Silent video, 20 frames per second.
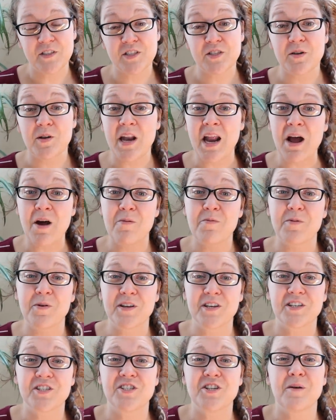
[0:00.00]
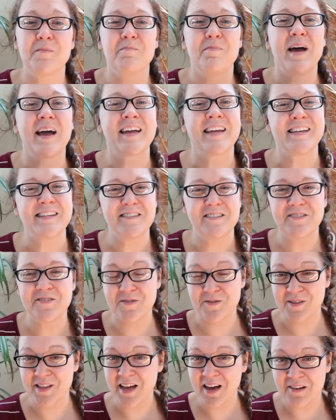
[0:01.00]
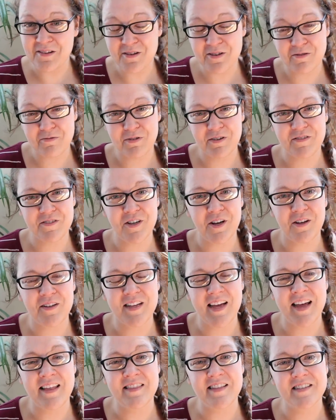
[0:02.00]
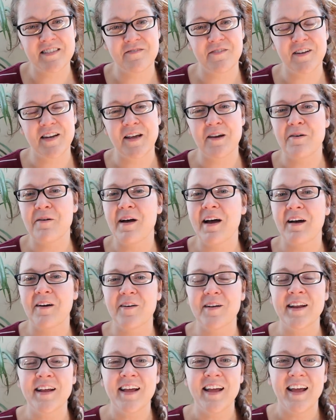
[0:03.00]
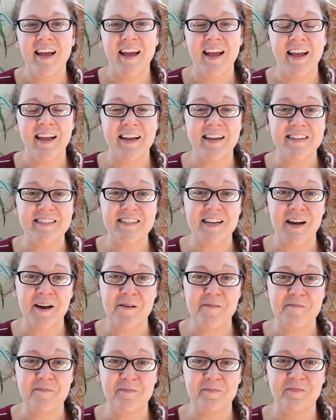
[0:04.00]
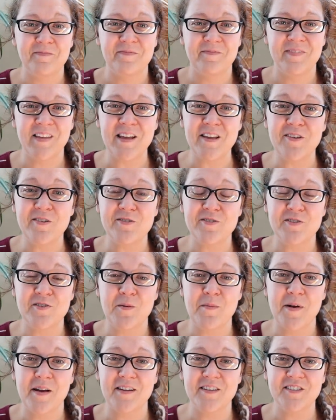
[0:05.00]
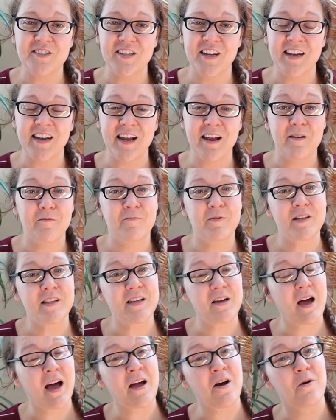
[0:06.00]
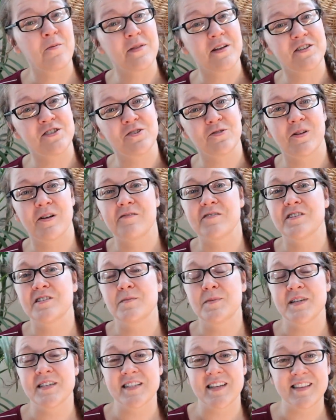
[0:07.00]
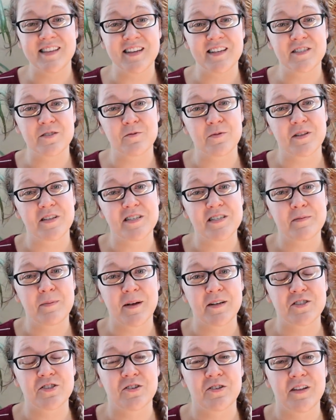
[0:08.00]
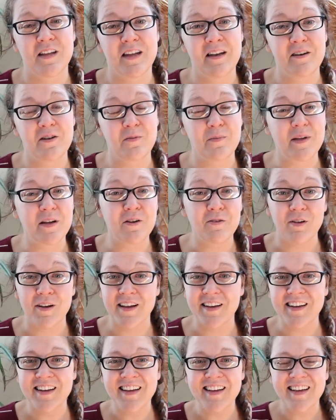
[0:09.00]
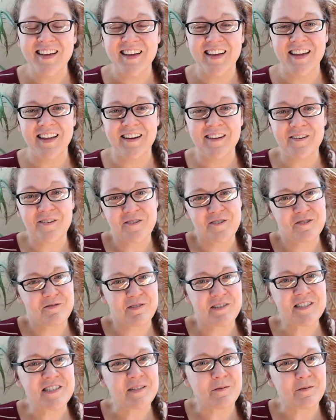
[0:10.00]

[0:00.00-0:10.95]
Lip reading: So now I'm going to jump back into the other thrift haul to end this video out. And thank you so much. And I hope that you love this piece. I think it's really special and it'll be great in a nursery